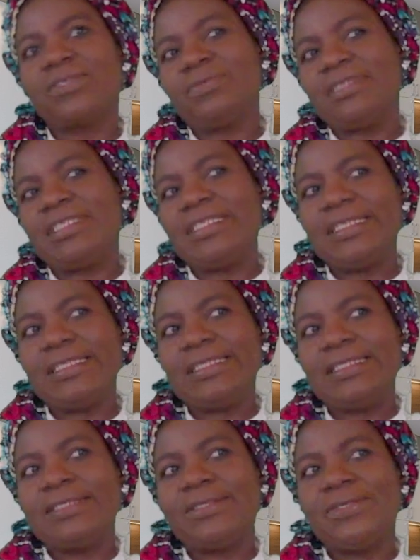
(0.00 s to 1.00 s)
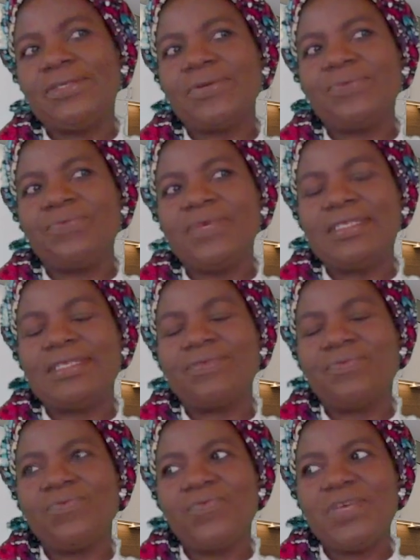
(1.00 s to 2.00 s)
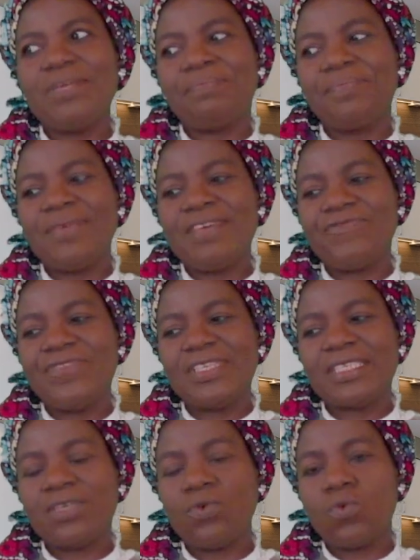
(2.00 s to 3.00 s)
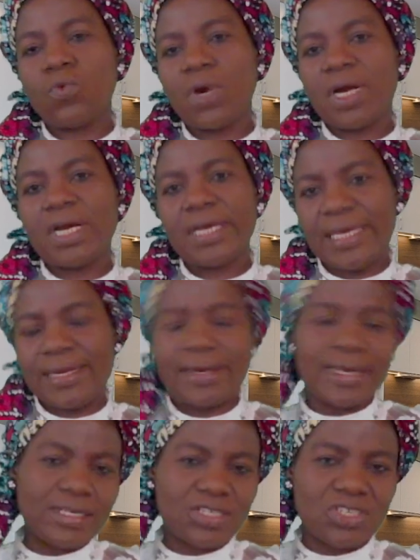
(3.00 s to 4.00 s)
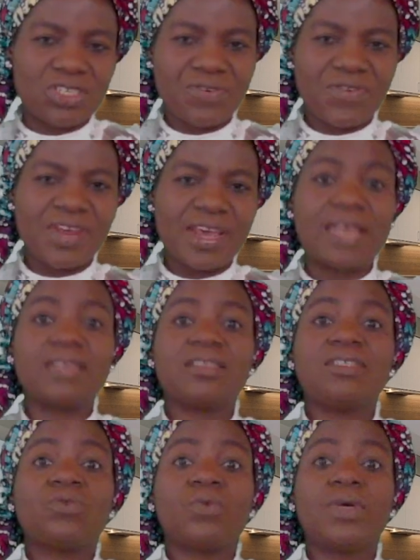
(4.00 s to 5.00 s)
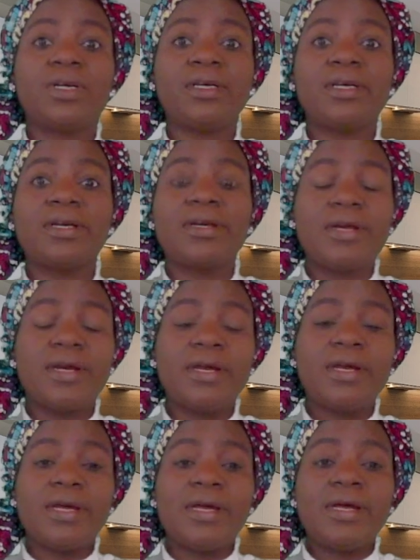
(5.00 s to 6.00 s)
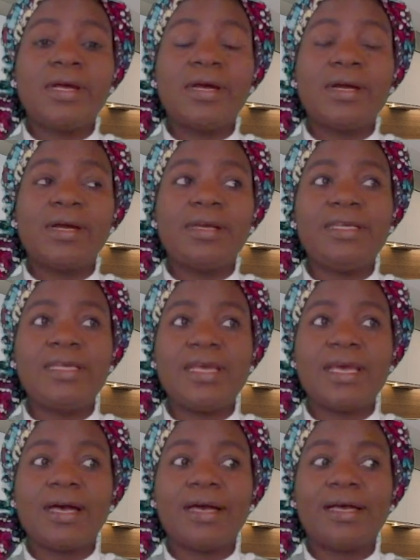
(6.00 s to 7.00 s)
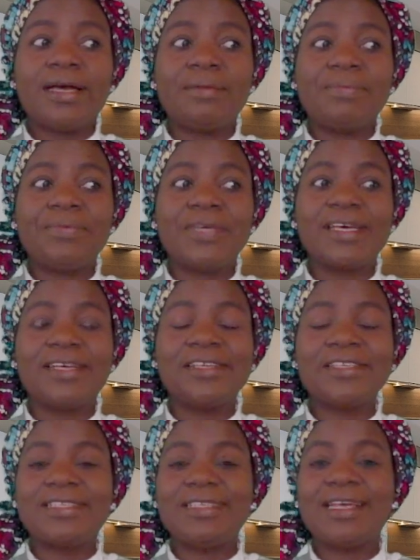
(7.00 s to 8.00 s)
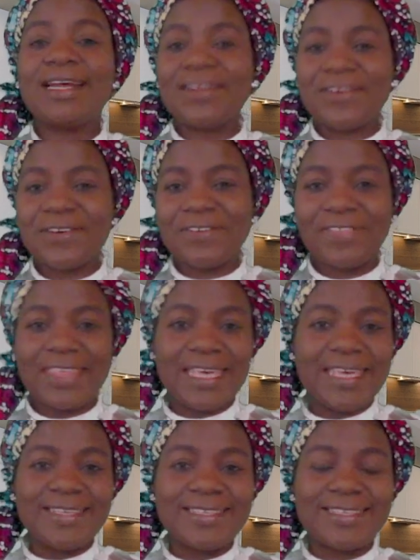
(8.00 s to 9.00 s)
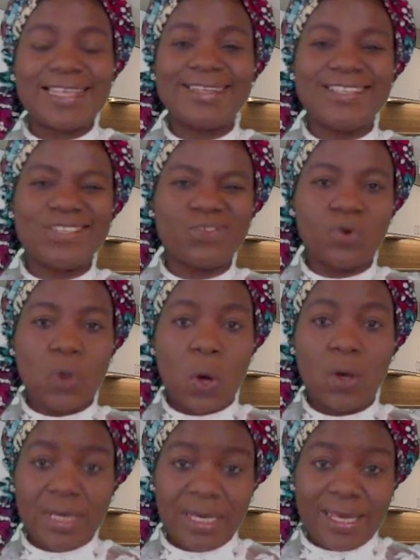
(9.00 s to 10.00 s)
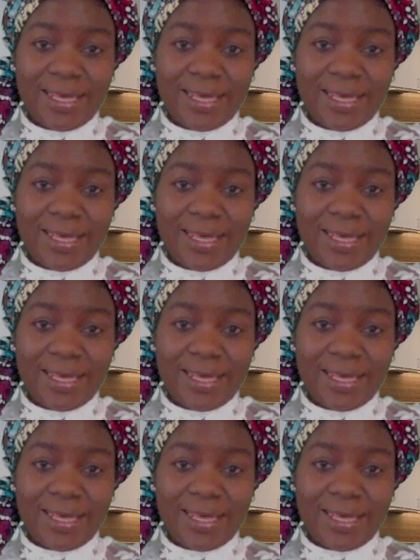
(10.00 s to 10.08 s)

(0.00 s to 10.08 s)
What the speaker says: today, will PVC work in Nigeria, as it were? Yeah, because there are a lot of things that is wrong